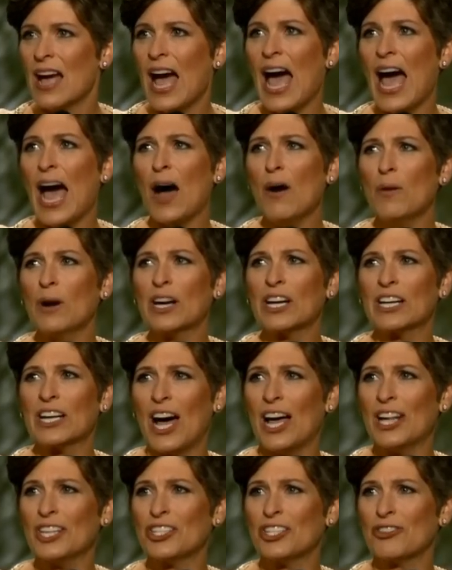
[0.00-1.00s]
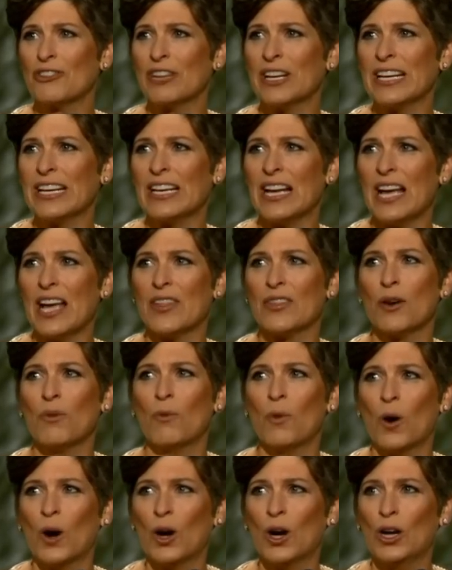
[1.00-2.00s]
Our country and the
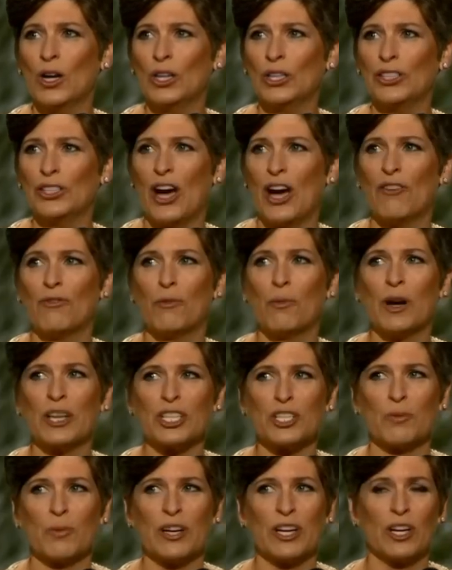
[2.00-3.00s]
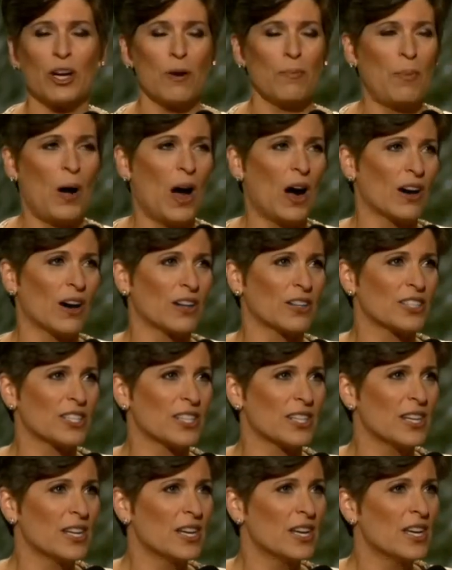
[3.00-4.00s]
world of which we are a part
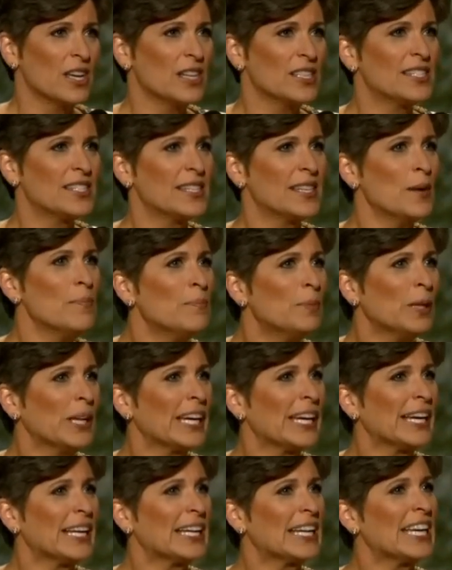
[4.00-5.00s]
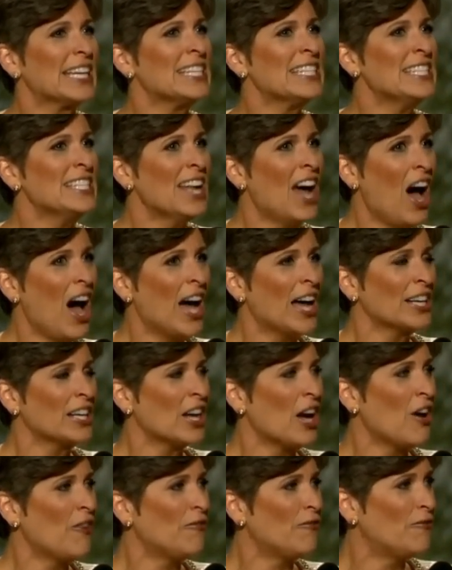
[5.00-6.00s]
simply cannot
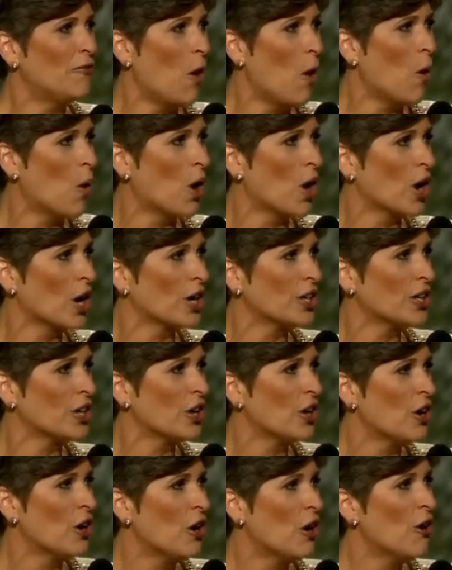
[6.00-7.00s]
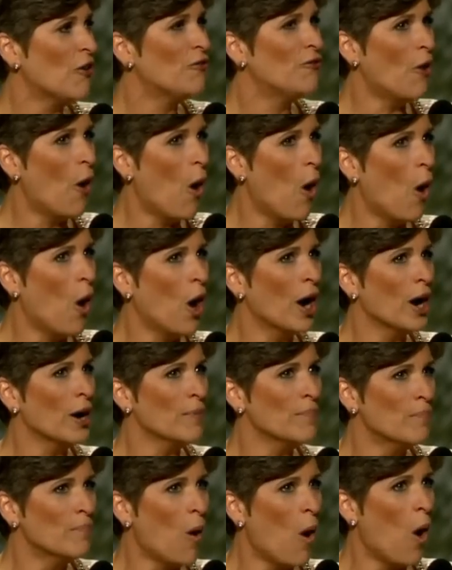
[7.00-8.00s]
afford
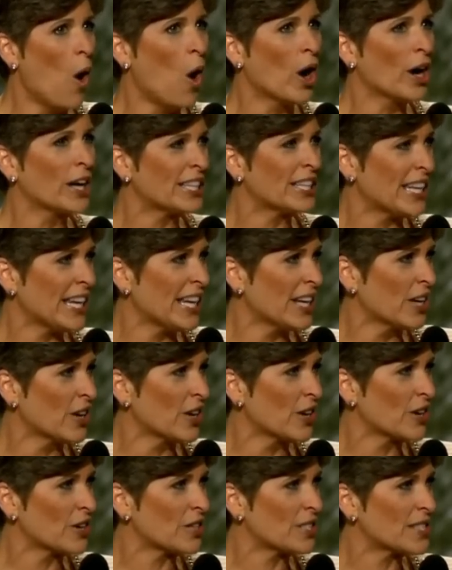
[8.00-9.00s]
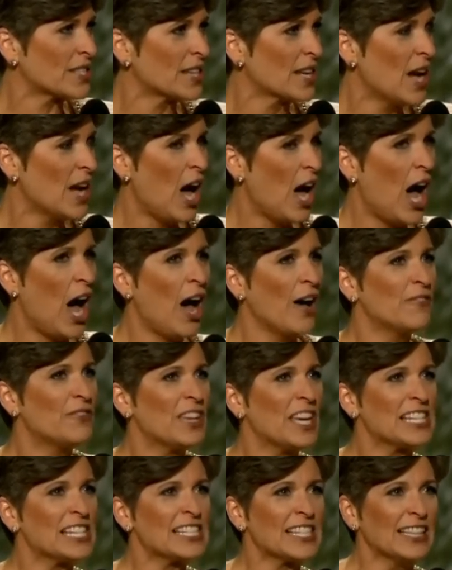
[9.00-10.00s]
4 more years of
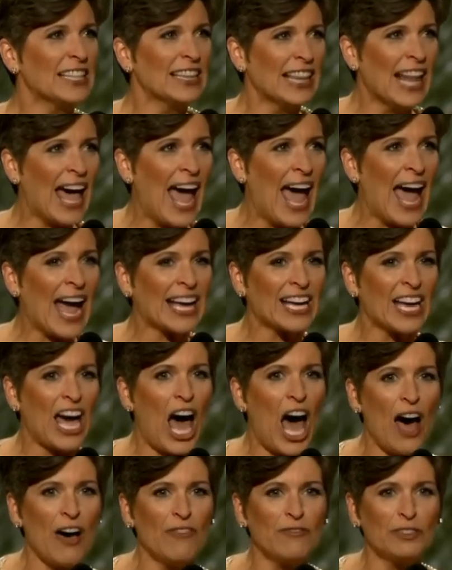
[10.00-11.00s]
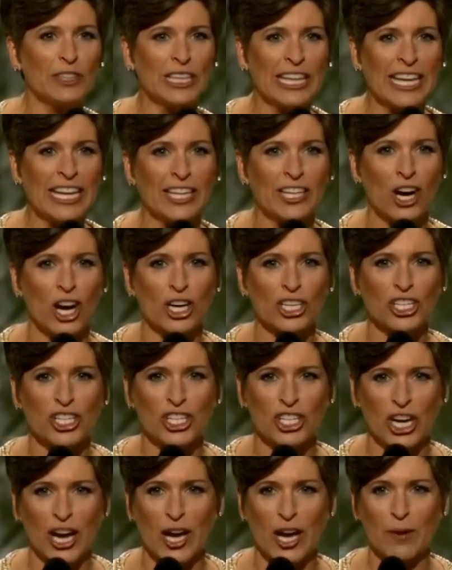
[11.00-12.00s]
this lack of
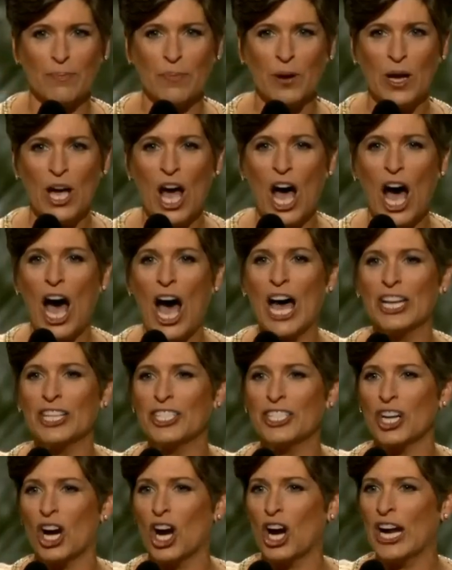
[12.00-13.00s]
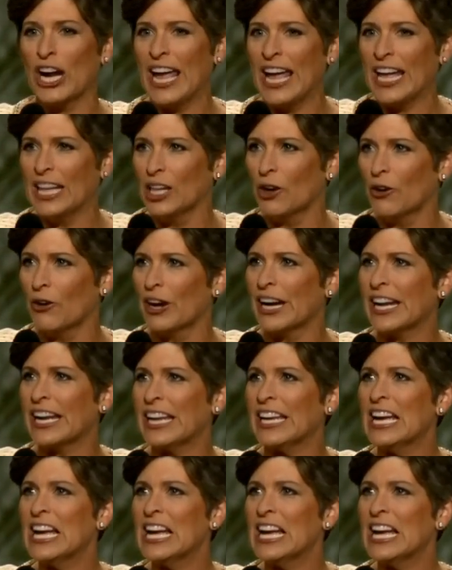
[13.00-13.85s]
leadership under Hillary